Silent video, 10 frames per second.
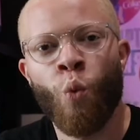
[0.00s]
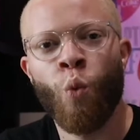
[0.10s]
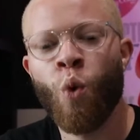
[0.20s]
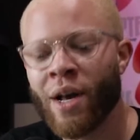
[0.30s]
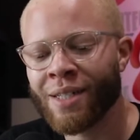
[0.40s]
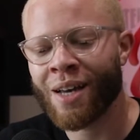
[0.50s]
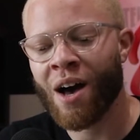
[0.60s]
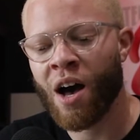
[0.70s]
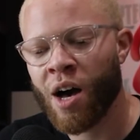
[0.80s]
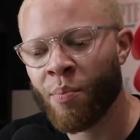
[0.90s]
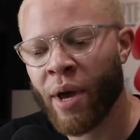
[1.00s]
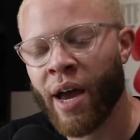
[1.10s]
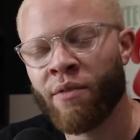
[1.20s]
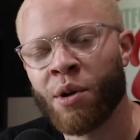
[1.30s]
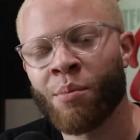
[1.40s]
What's up,
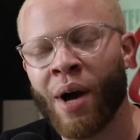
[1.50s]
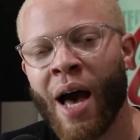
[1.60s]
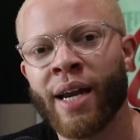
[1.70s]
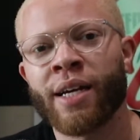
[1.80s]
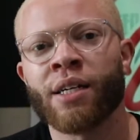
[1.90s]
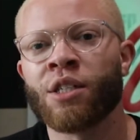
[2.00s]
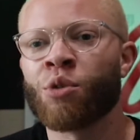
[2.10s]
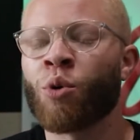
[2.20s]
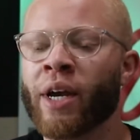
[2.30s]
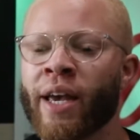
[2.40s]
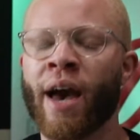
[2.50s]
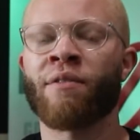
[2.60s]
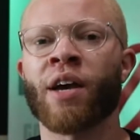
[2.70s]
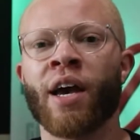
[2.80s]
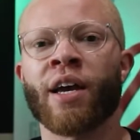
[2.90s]
everybody? It's your boy
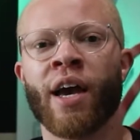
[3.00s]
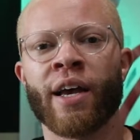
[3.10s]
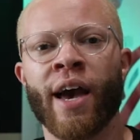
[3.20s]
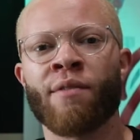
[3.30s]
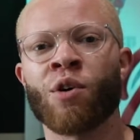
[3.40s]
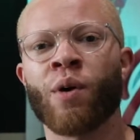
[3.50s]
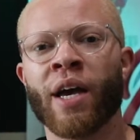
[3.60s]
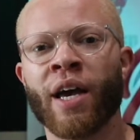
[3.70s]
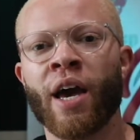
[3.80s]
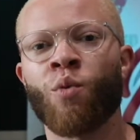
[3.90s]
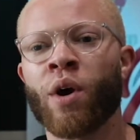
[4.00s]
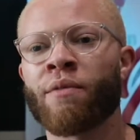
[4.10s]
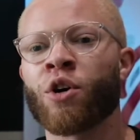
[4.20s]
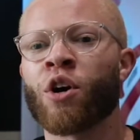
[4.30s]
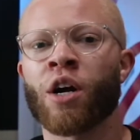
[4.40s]
Gavin, aka Gavo, aka
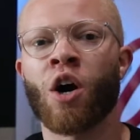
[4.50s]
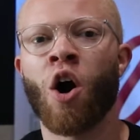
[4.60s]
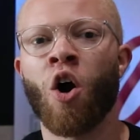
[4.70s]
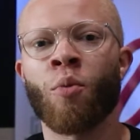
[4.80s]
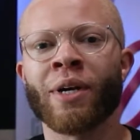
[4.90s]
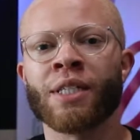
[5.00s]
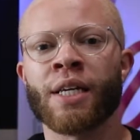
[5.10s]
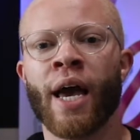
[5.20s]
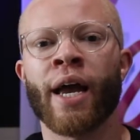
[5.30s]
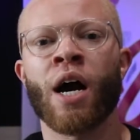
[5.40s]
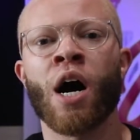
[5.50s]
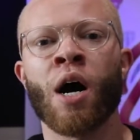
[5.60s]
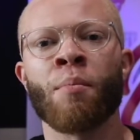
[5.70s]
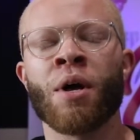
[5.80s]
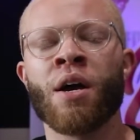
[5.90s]
wherever you're gonna call me today.
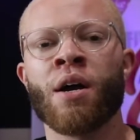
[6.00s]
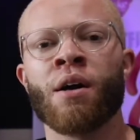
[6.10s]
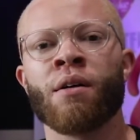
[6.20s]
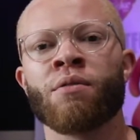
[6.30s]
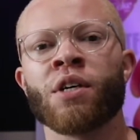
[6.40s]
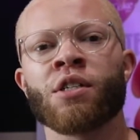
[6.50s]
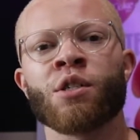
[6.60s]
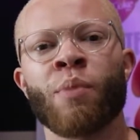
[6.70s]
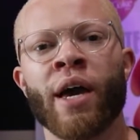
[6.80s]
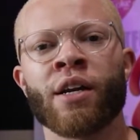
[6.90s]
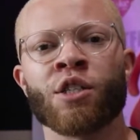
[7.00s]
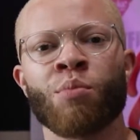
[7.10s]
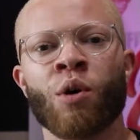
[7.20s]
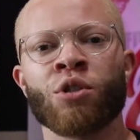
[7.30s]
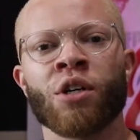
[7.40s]
This is Paid
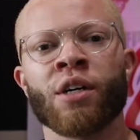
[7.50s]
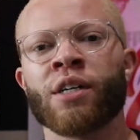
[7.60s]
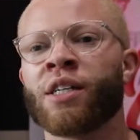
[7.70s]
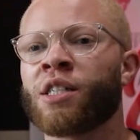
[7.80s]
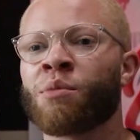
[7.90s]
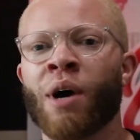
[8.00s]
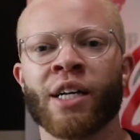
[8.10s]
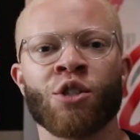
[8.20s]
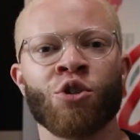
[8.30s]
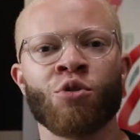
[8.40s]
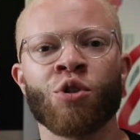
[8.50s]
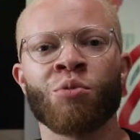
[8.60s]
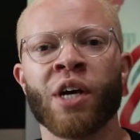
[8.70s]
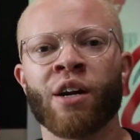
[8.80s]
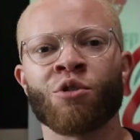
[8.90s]
Exposure. This is my YouTube
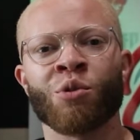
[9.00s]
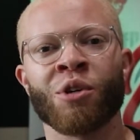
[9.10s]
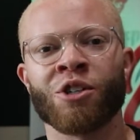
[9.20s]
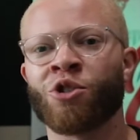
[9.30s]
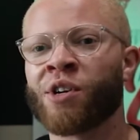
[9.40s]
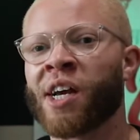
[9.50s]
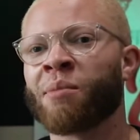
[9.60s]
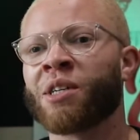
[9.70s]
channel, Shamir's Dream.